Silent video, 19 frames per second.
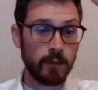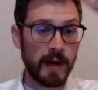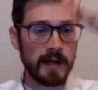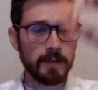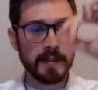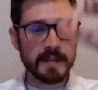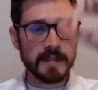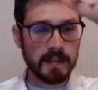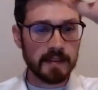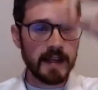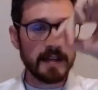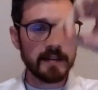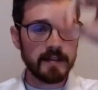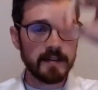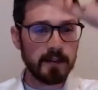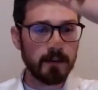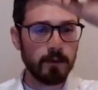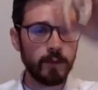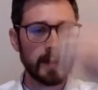randomly
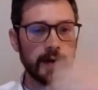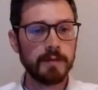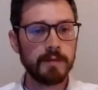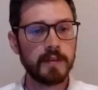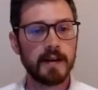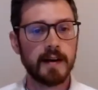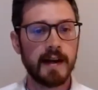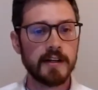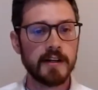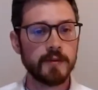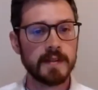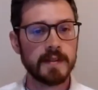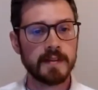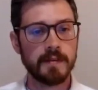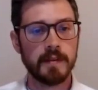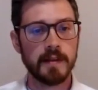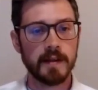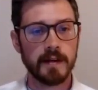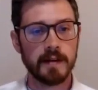select one of the entries
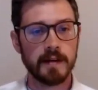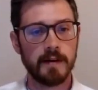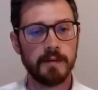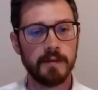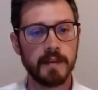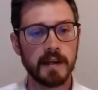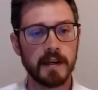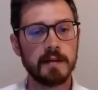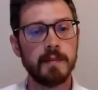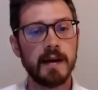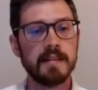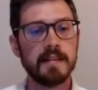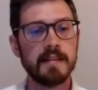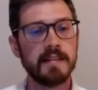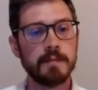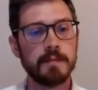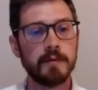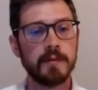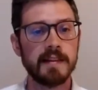of the of the command
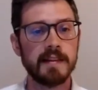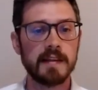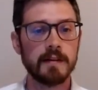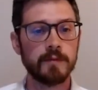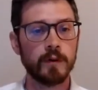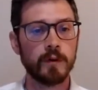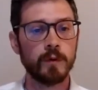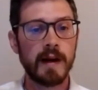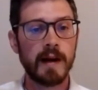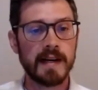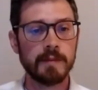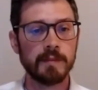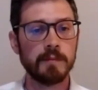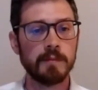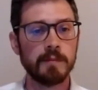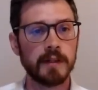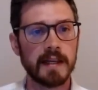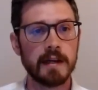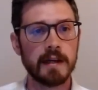table and therefore
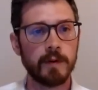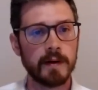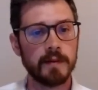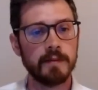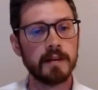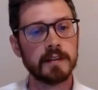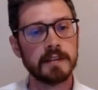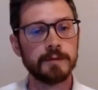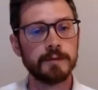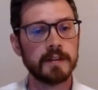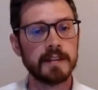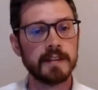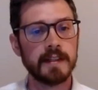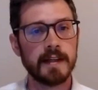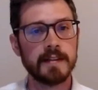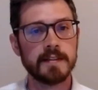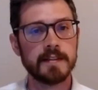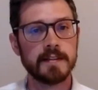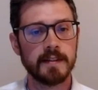randomly play one of the clifford
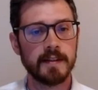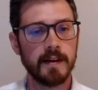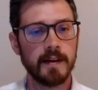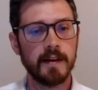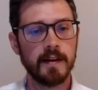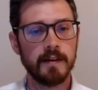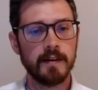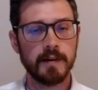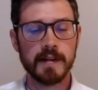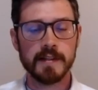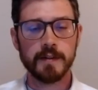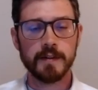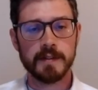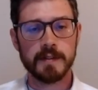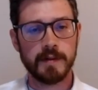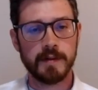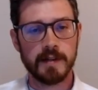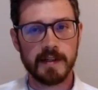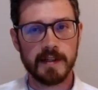gates right so
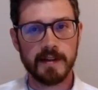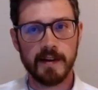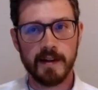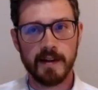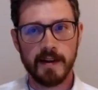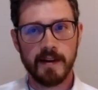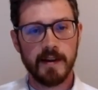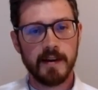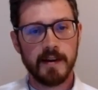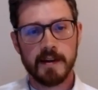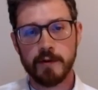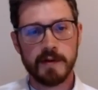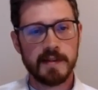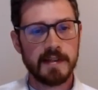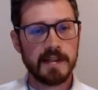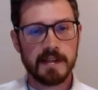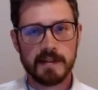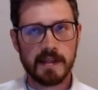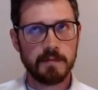it's a very you
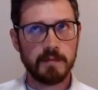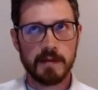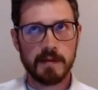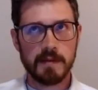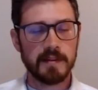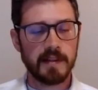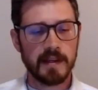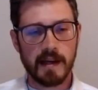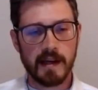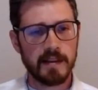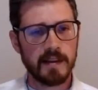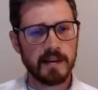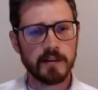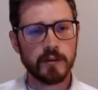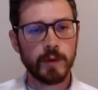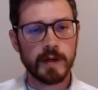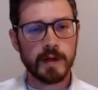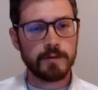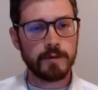would need then maybe like i think
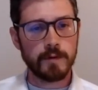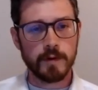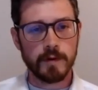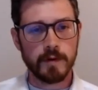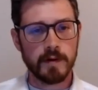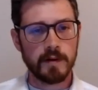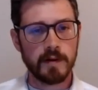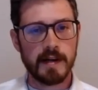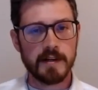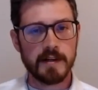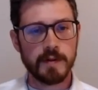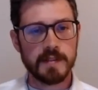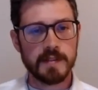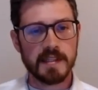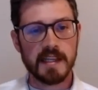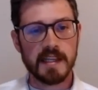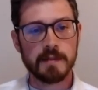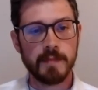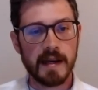24 entries
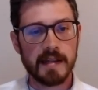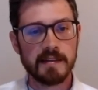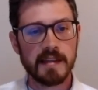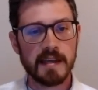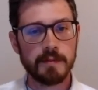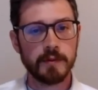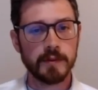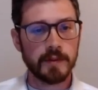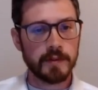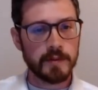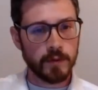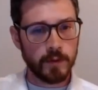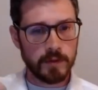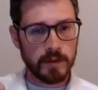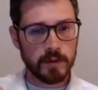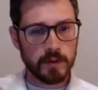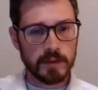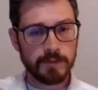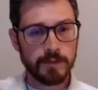of the command table to store
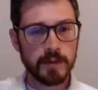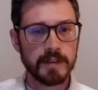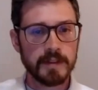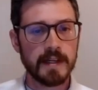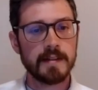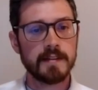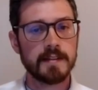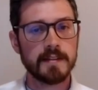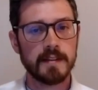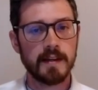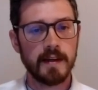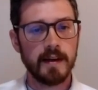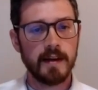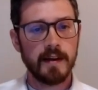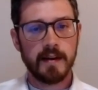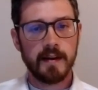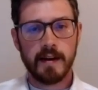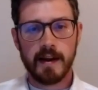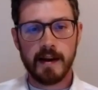the clifford gates
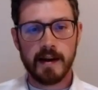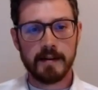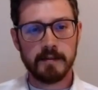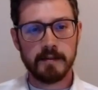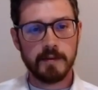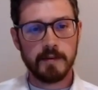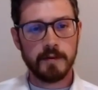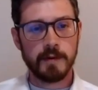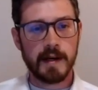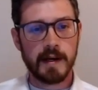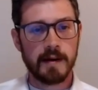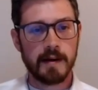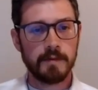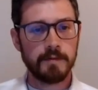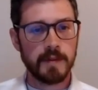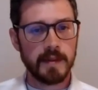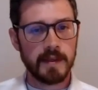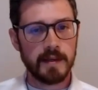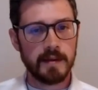and you have
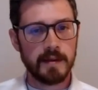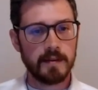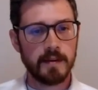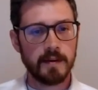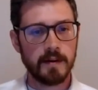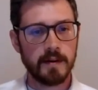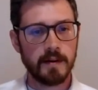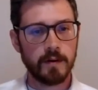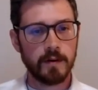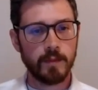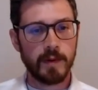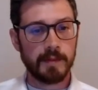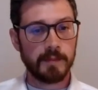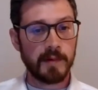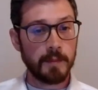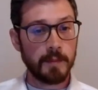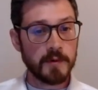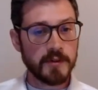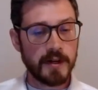the, the
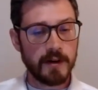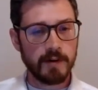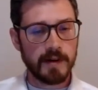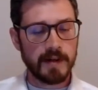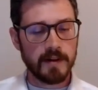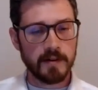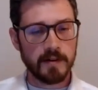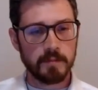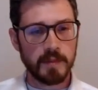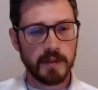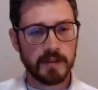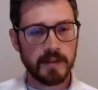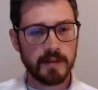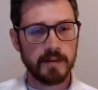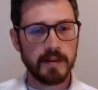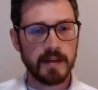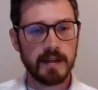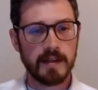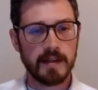random number generator built
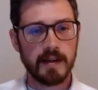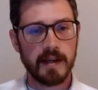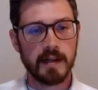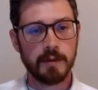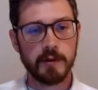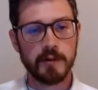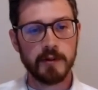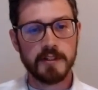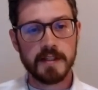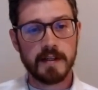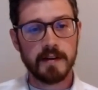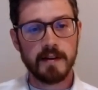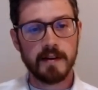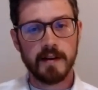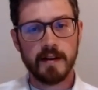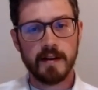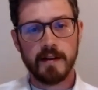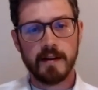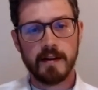into the AWG.
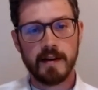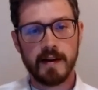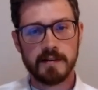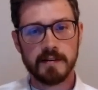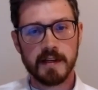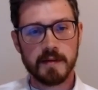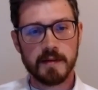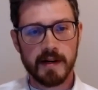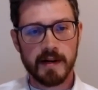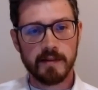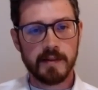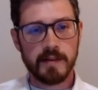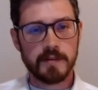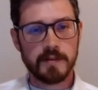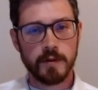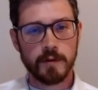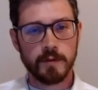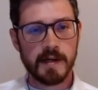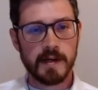And combining these
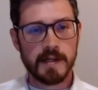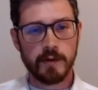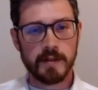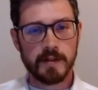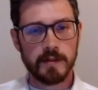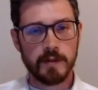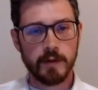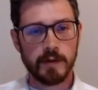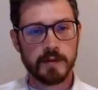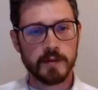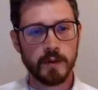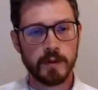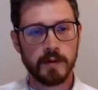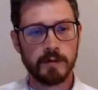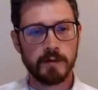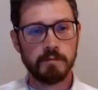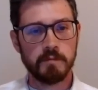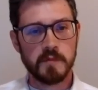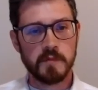two, right, you can you can sort
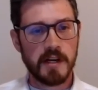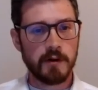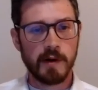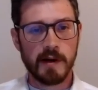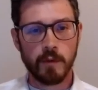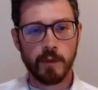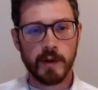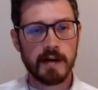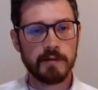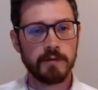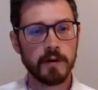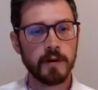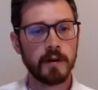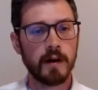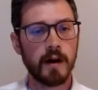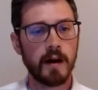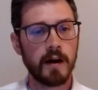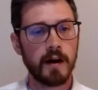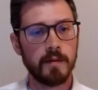of generate
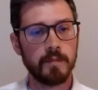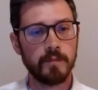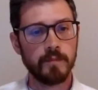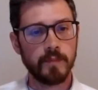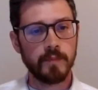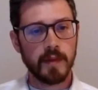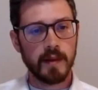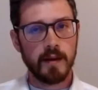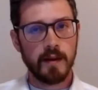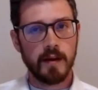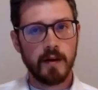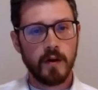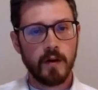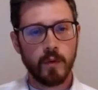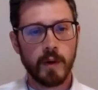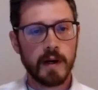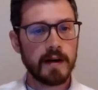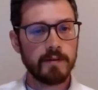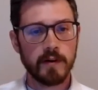whatever um,
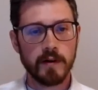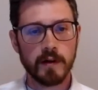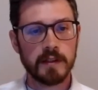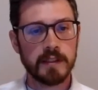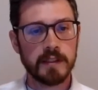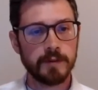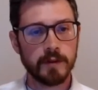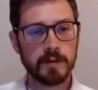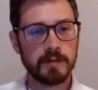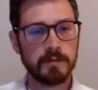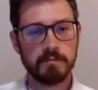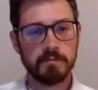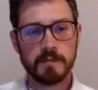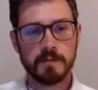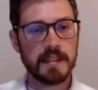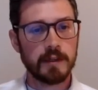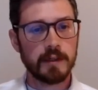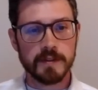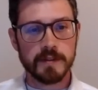whatever Clifford
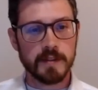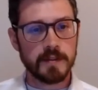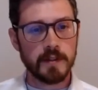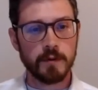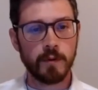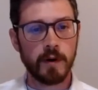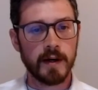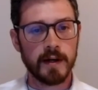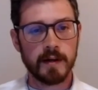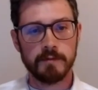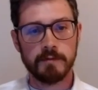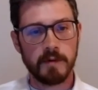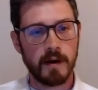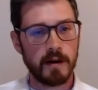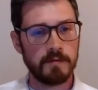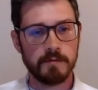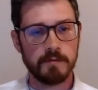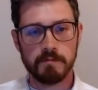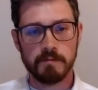sequences you want of,
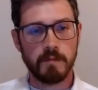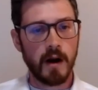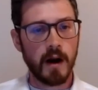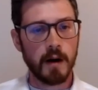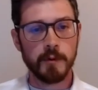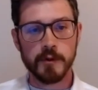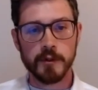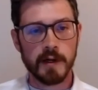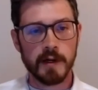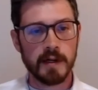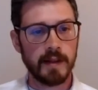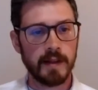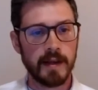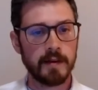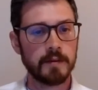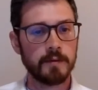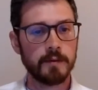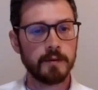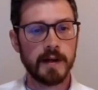of arbitrary
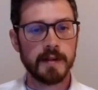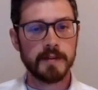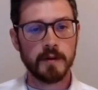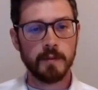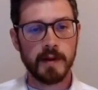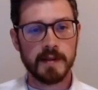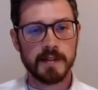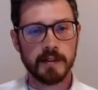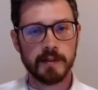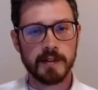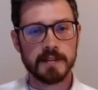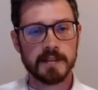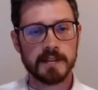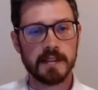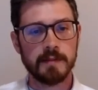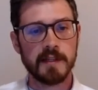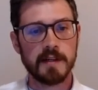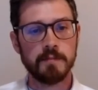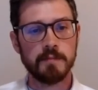length, right? So you're basically just
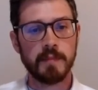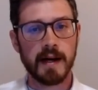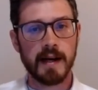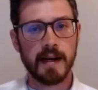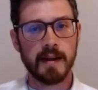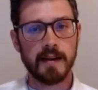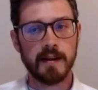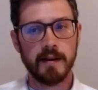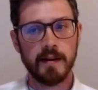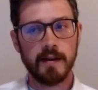limited by